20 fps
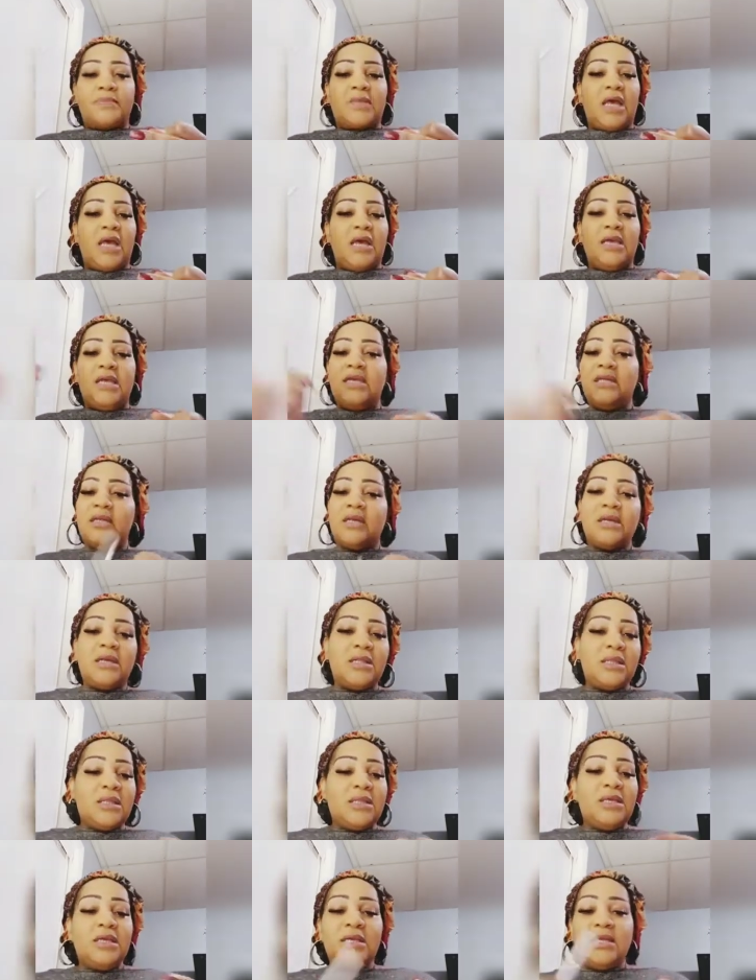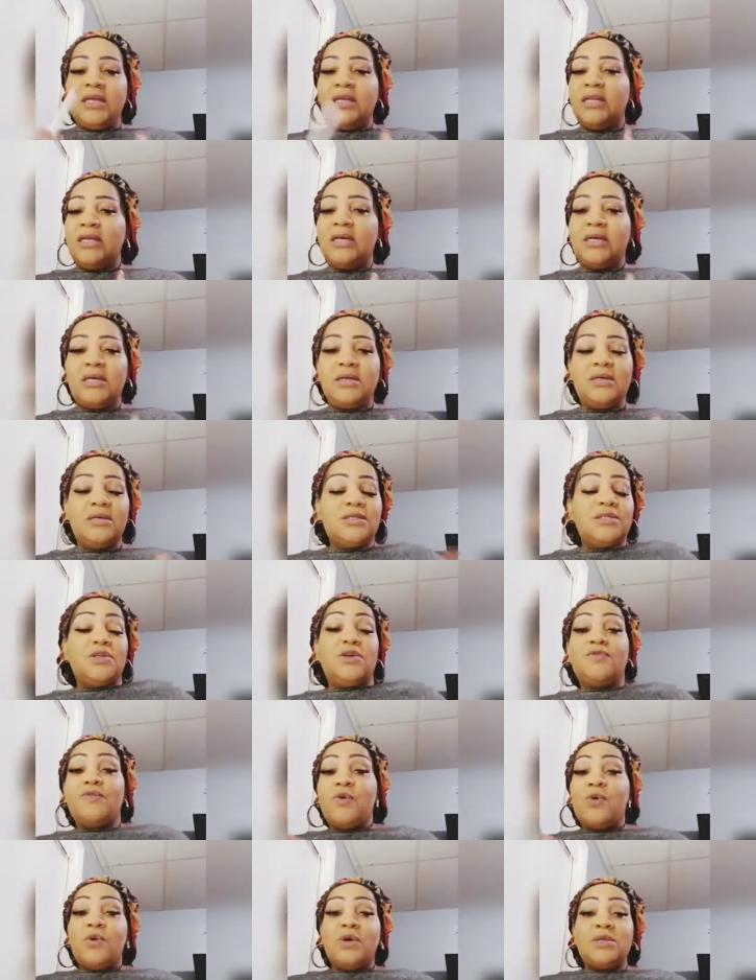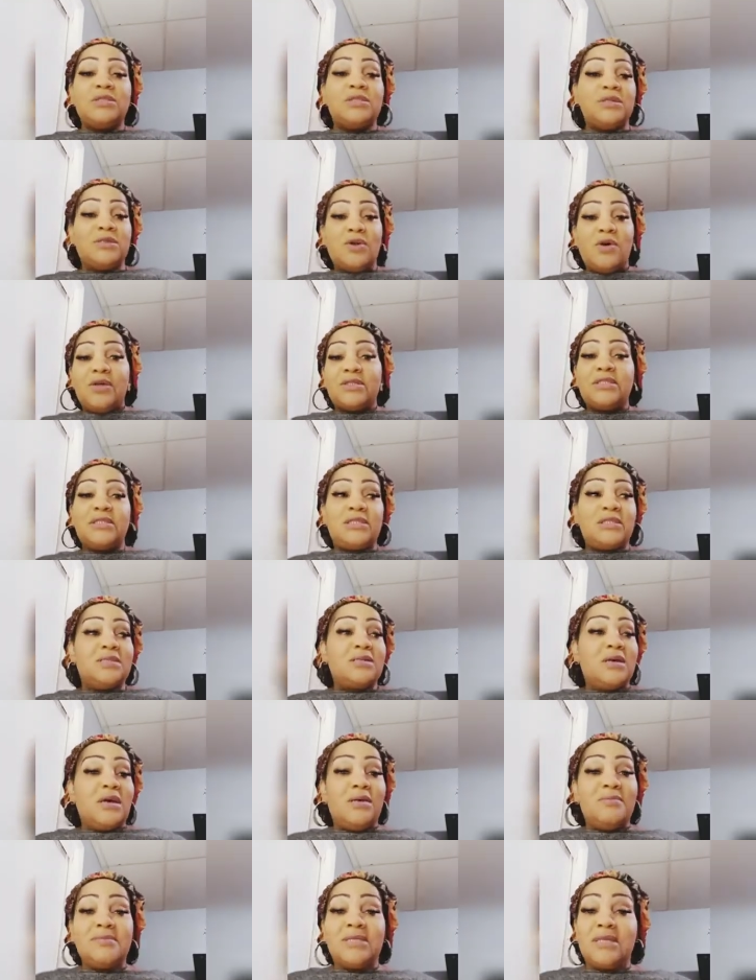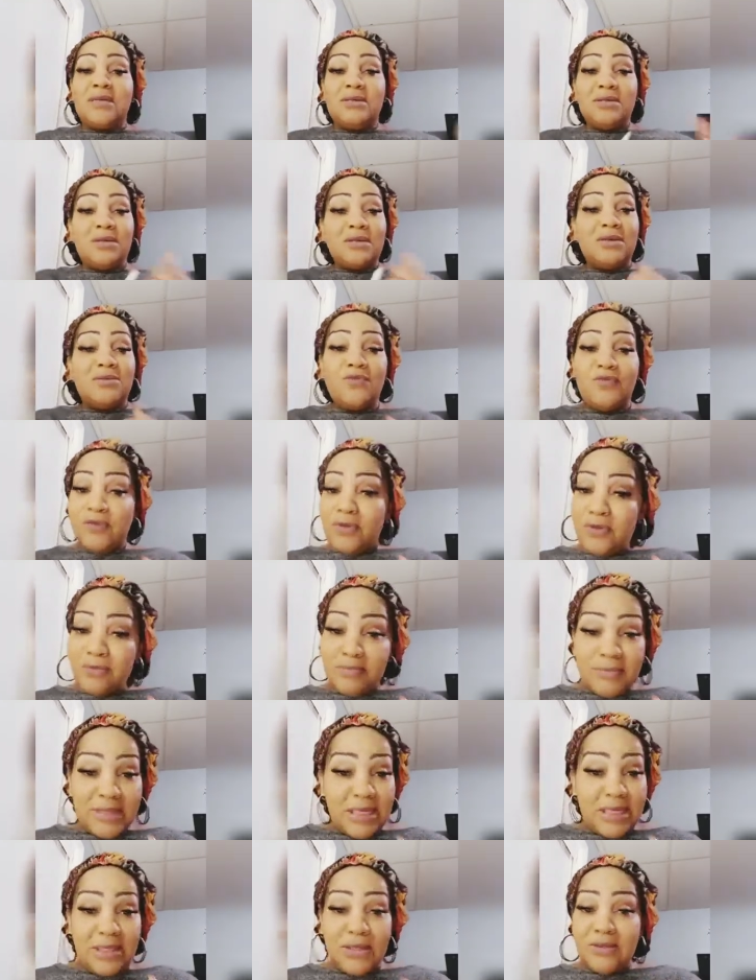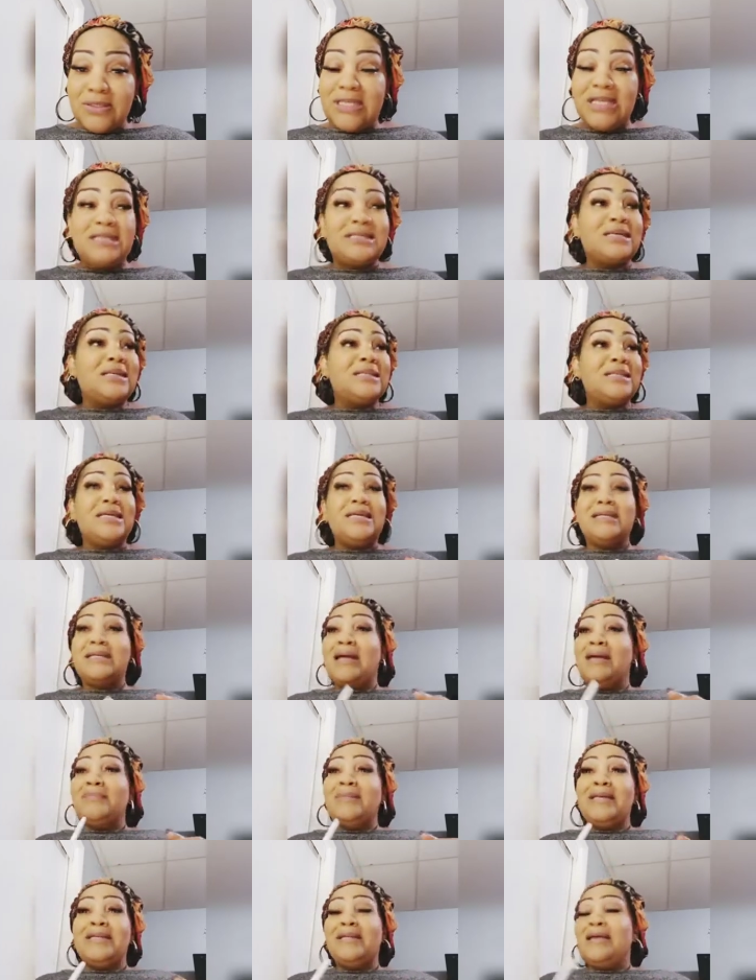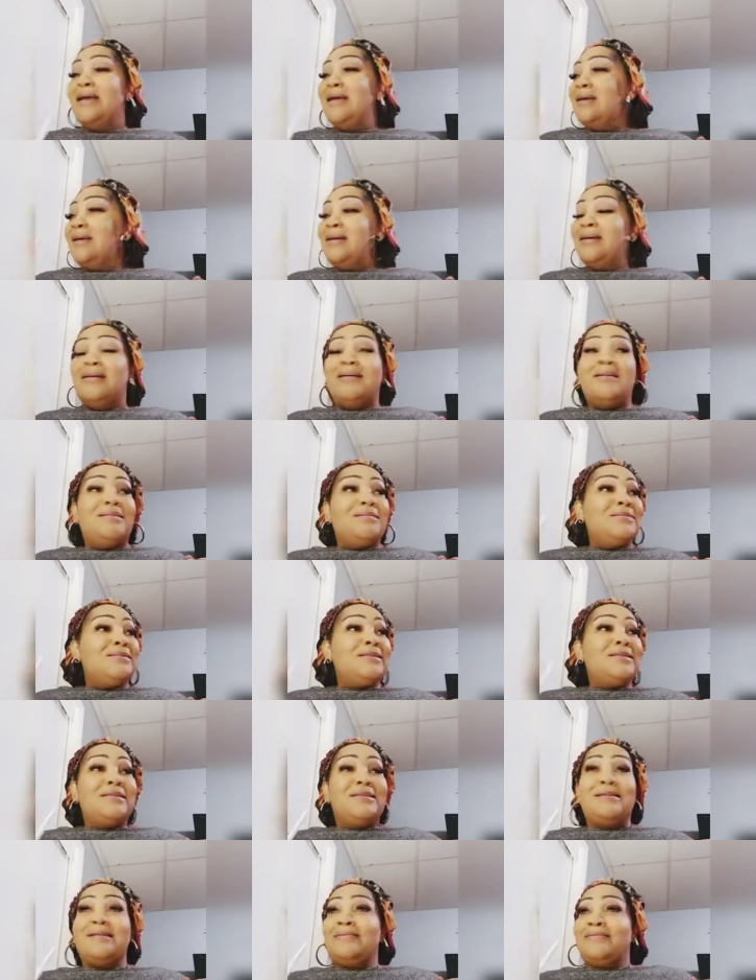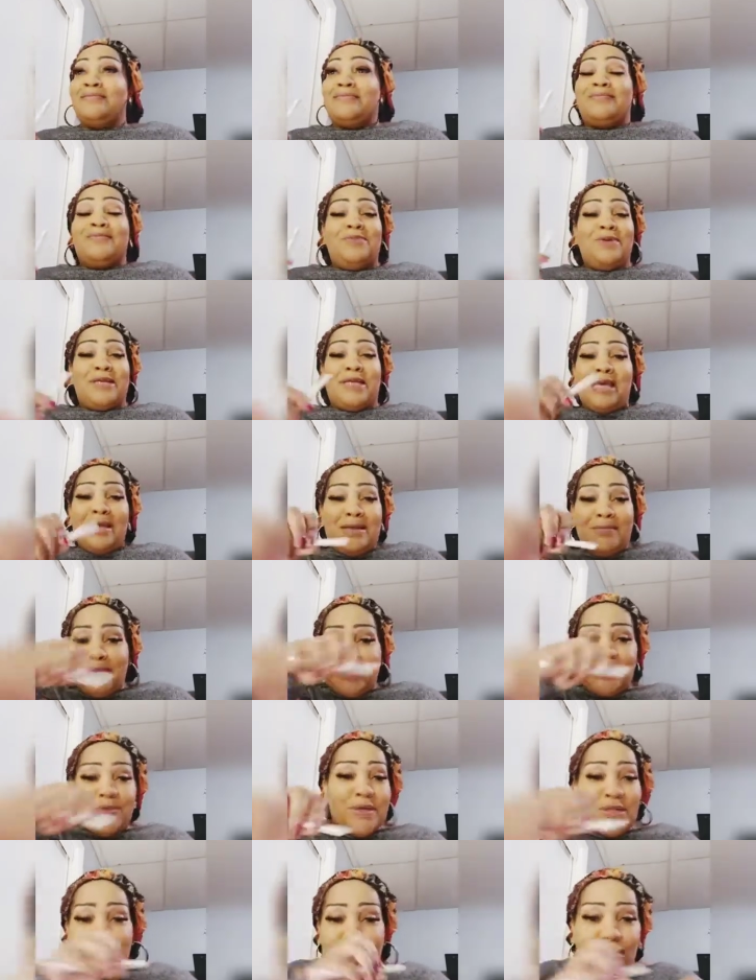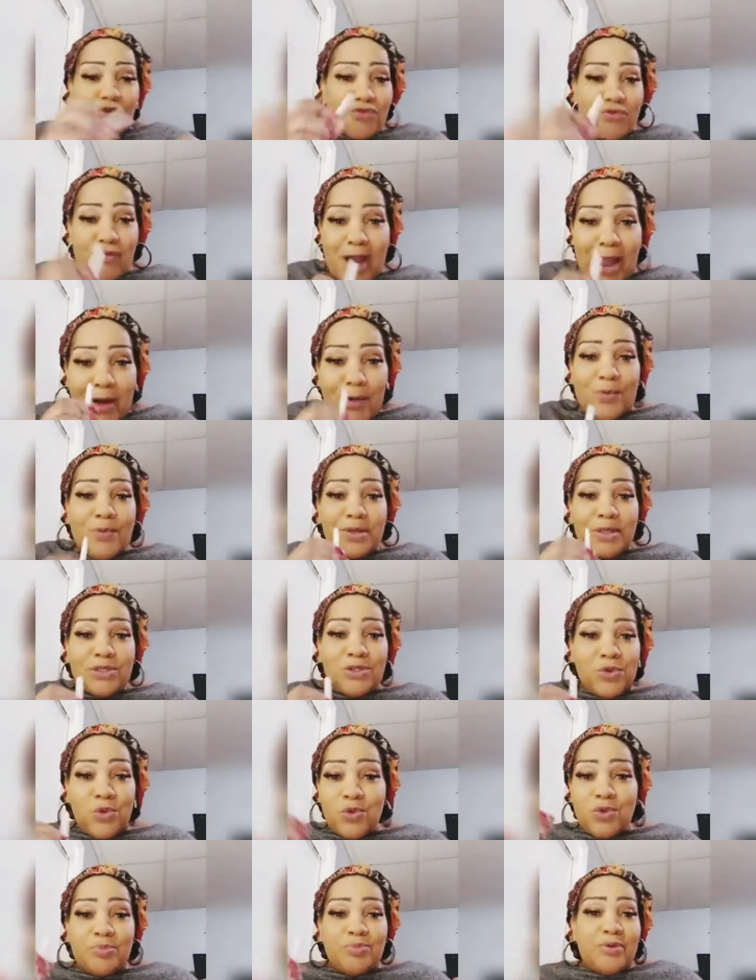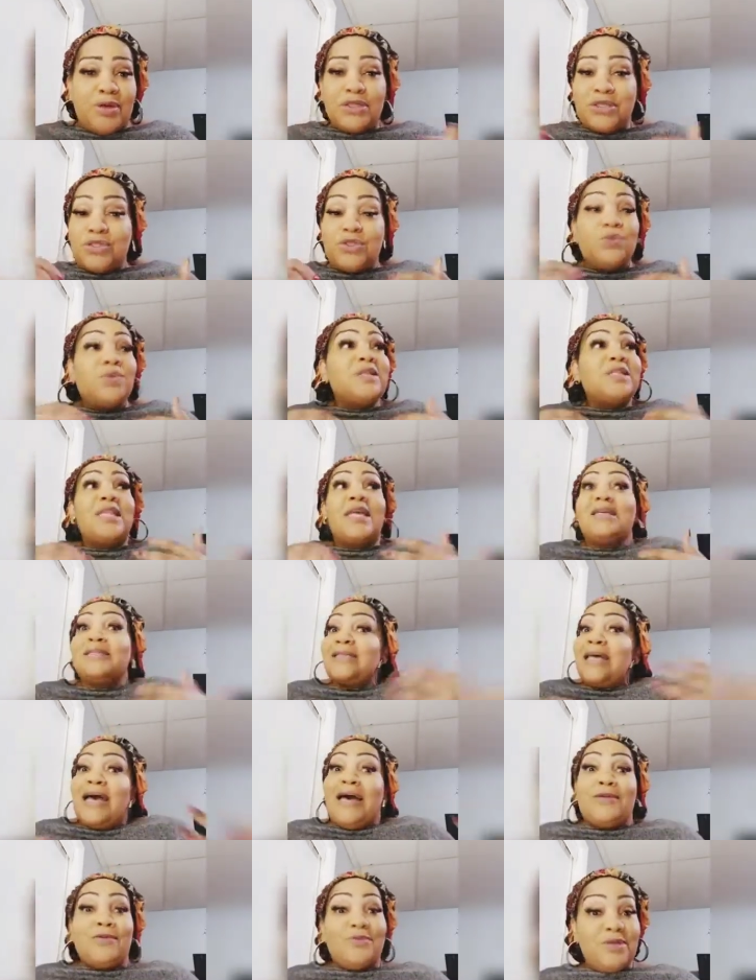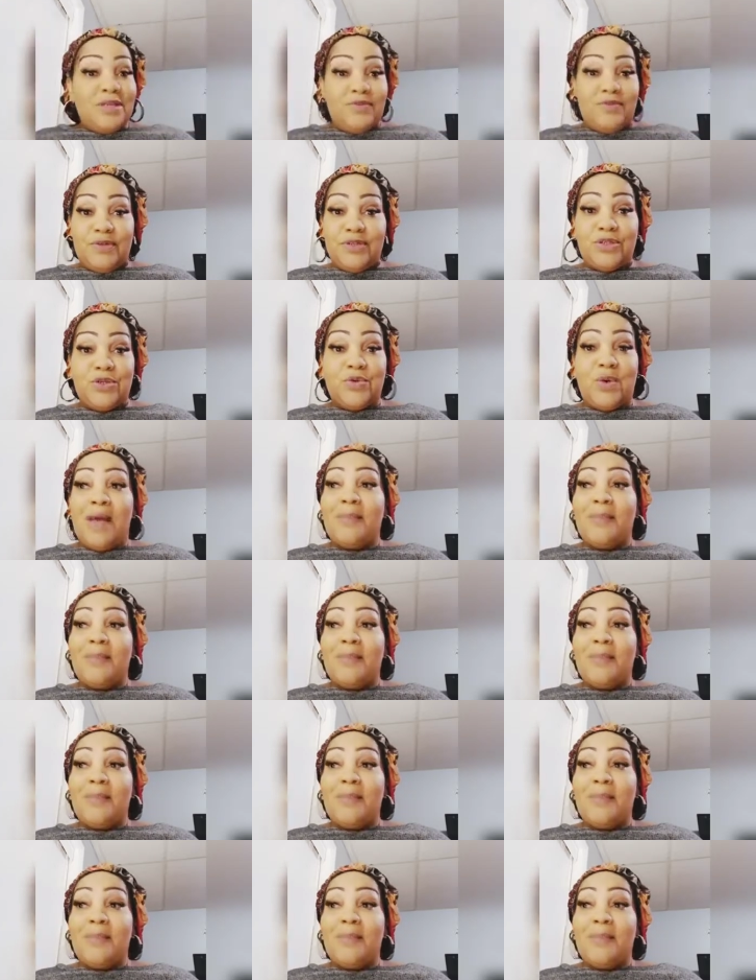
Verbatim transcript: Uh, he didn't clean. He didn't cook. So of course, the narcissist comes and cooking full meals. He's cleaning. I mean, we're getting between the grout with a toothbrush, doing things I don't even do.